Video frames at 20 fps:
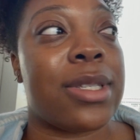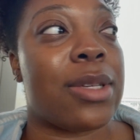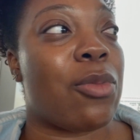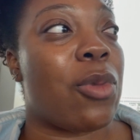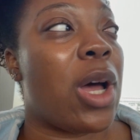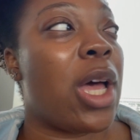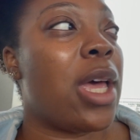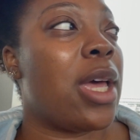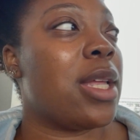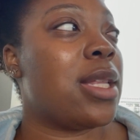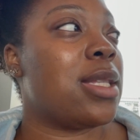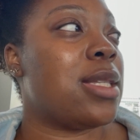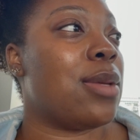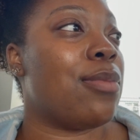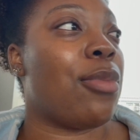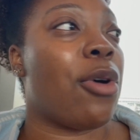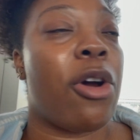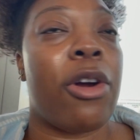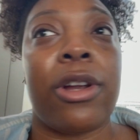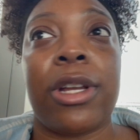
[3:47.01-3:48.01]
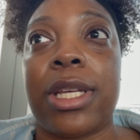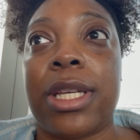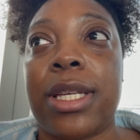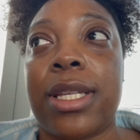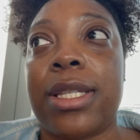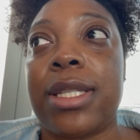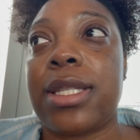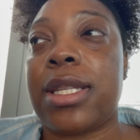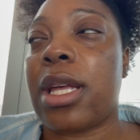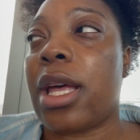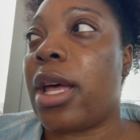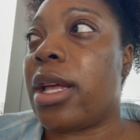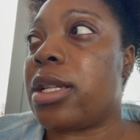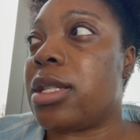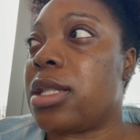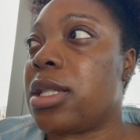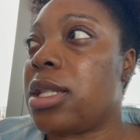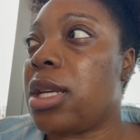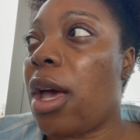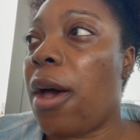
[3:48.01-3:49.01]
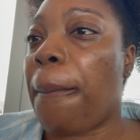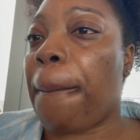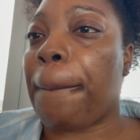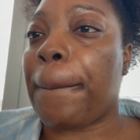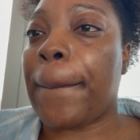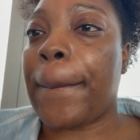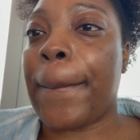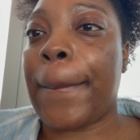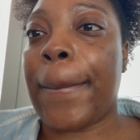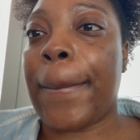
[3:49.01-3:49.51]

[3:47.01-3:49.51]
and whites and parties and yeah.